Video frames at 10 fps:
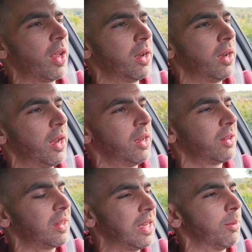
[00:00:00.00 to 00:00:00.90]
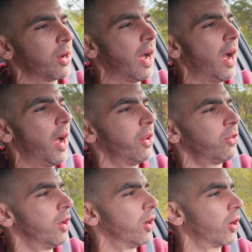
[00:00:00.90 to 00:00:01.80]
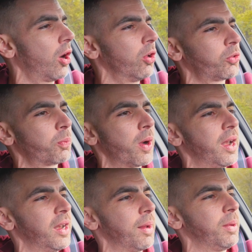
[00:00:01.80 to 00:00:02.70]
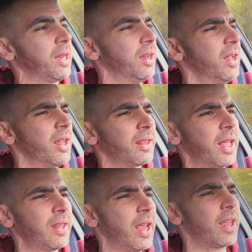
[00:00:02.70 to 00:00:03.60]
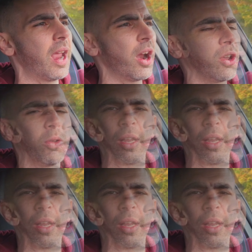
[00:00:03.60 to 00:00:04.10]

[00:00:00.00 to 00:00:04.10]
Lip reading: and his team of guys, Carlos, Brandon, I mean, they take care of you.